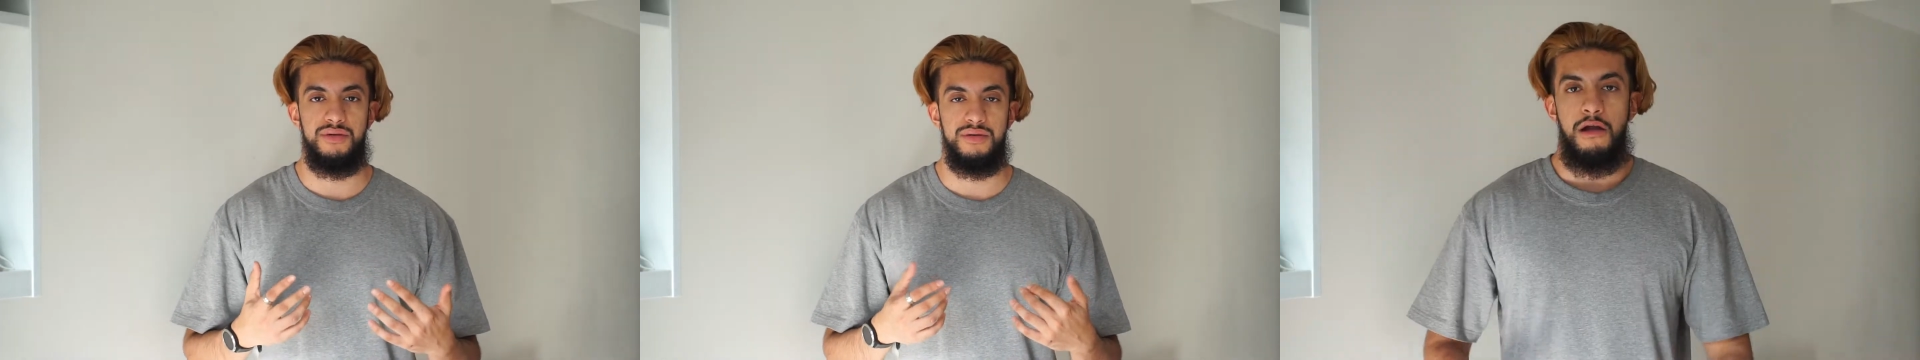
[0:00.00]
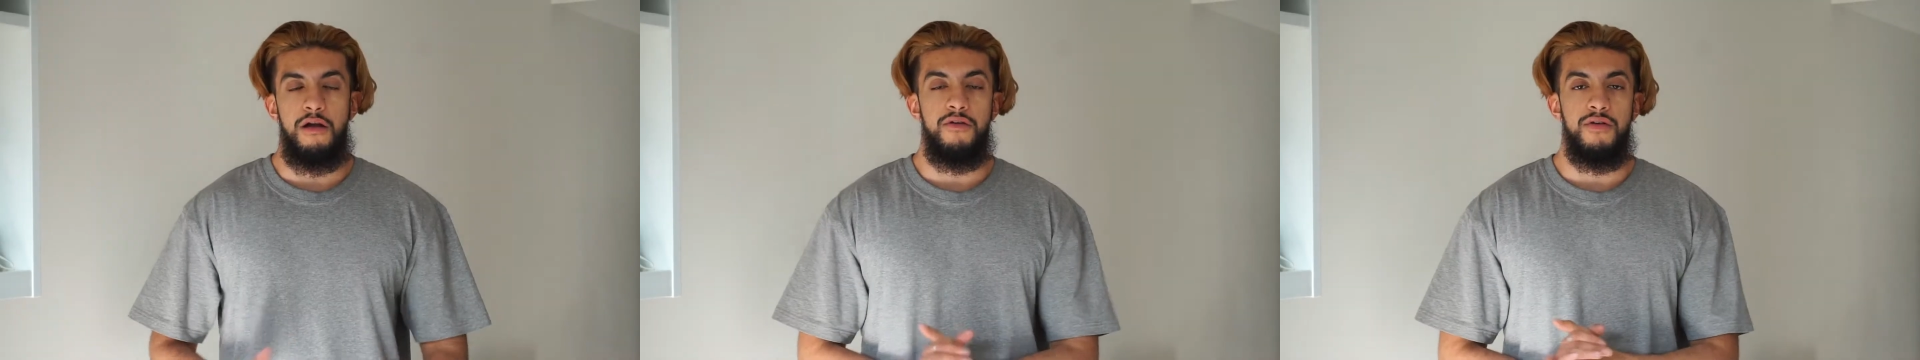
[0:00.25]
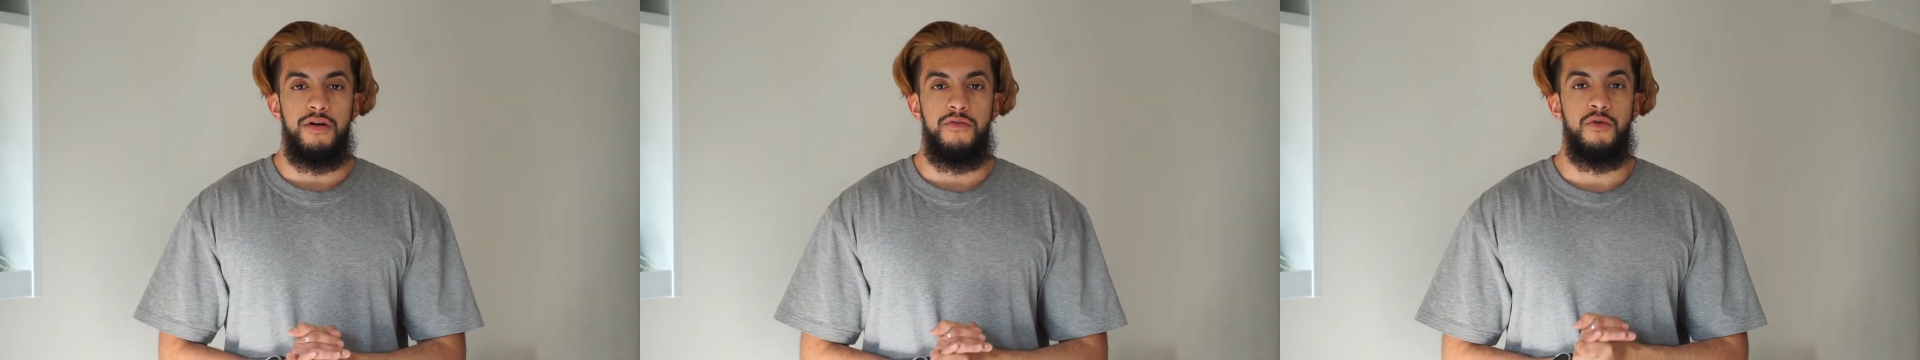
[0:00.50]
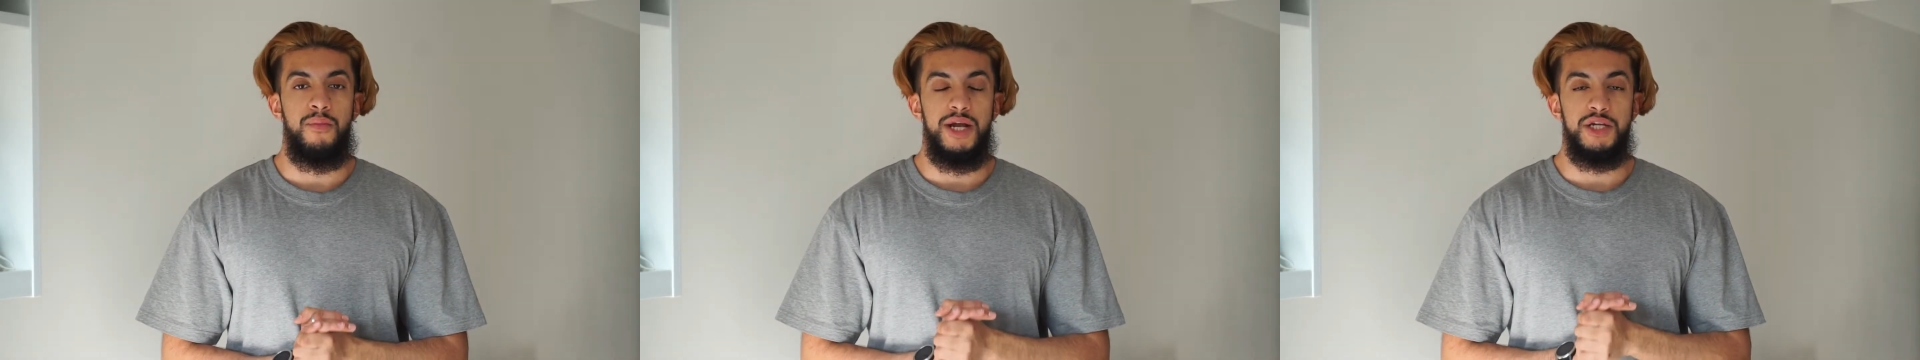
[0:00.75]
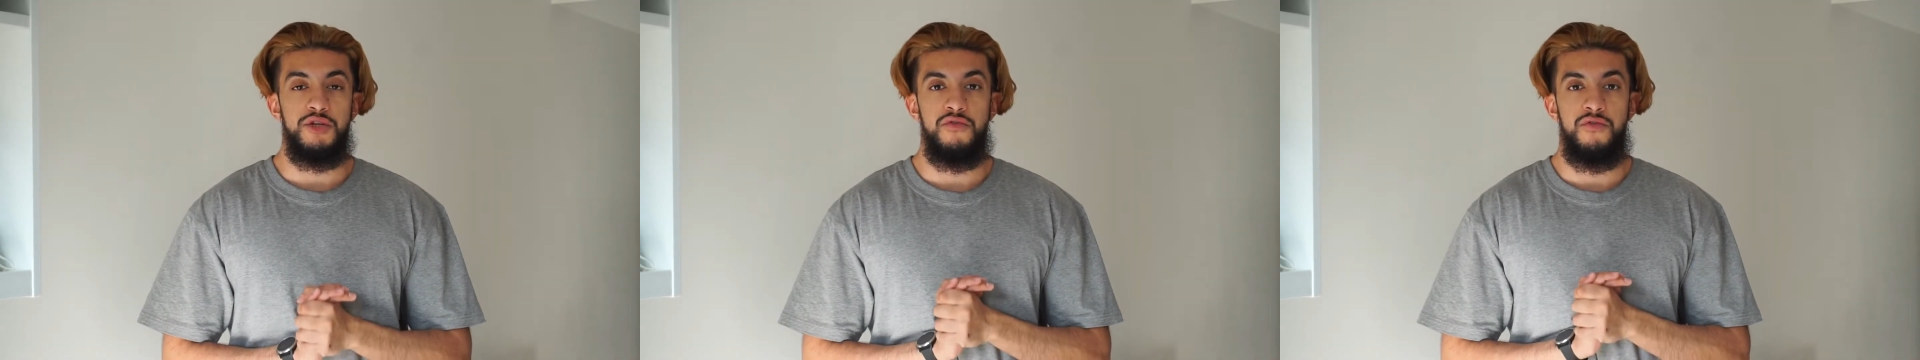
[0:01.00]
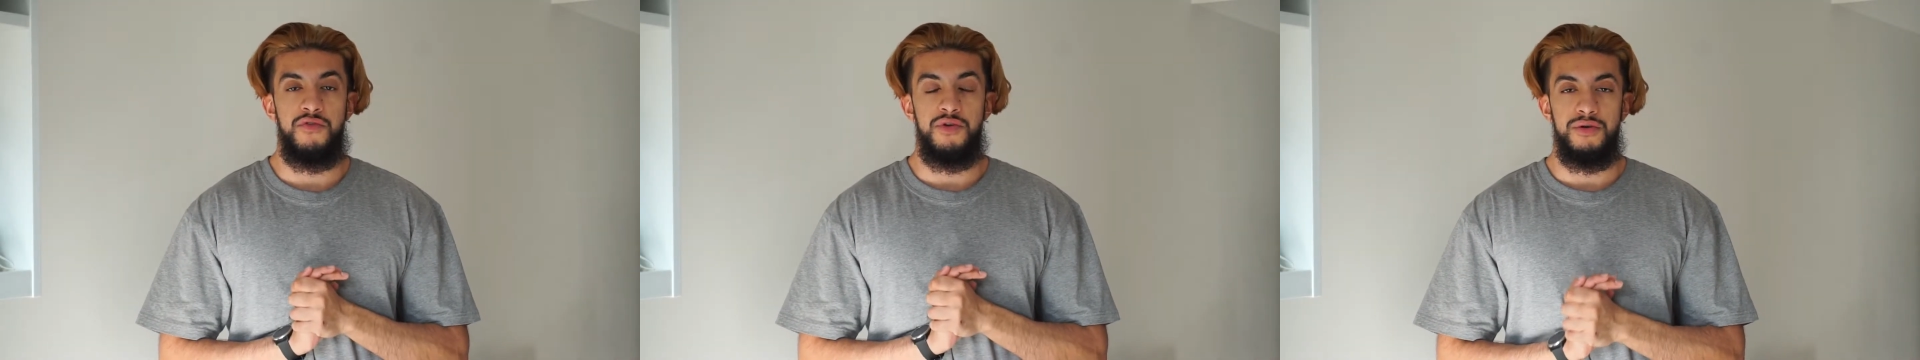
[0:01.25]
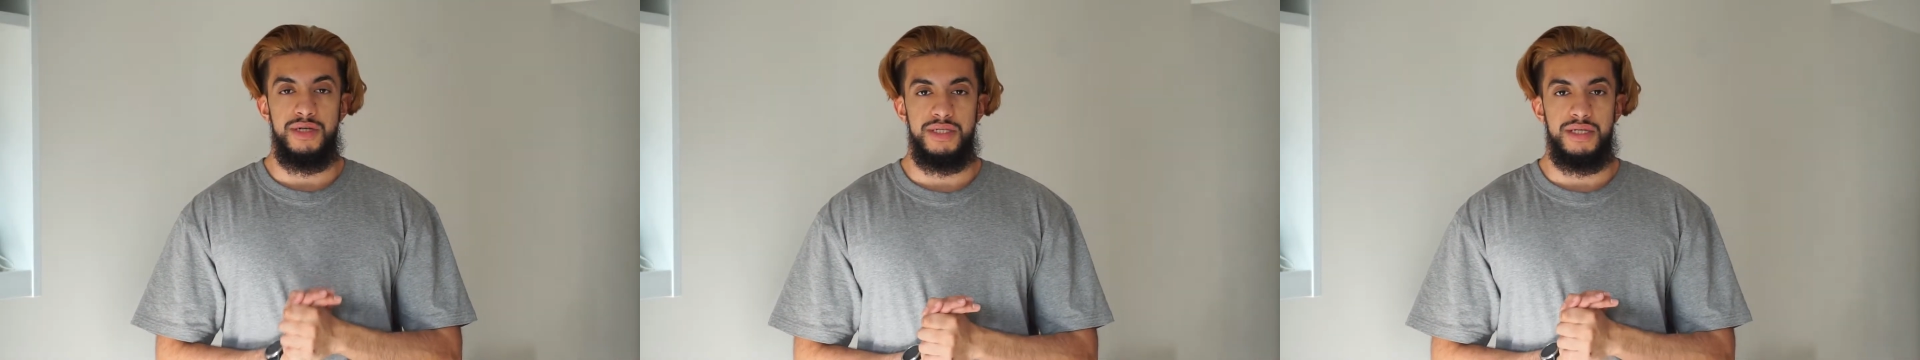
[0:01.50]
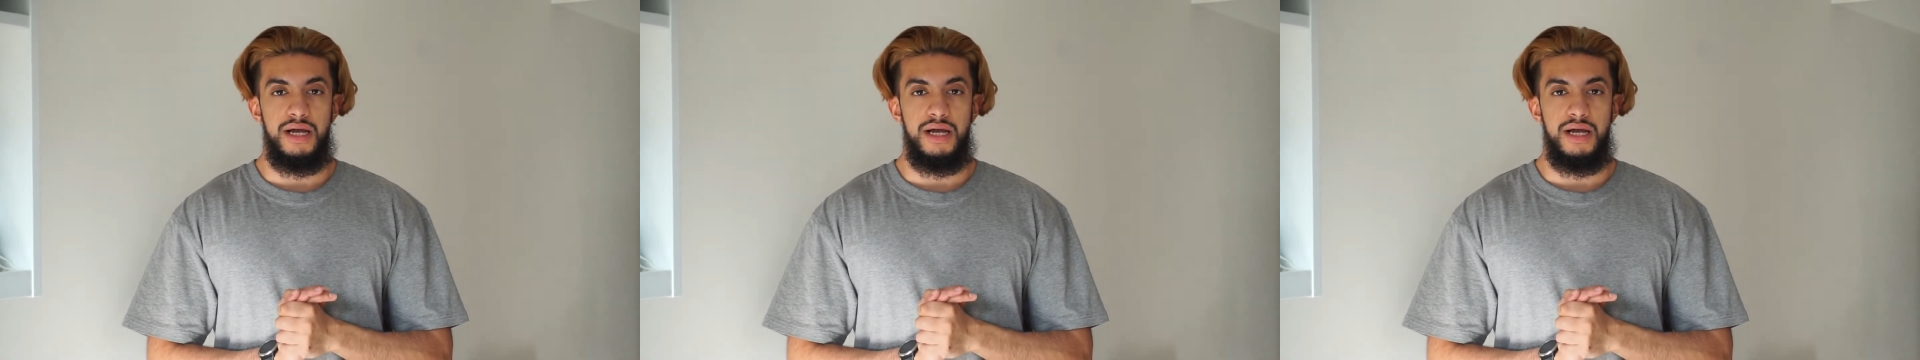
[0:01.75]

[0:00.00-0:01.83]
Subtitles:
However, for my new viewers,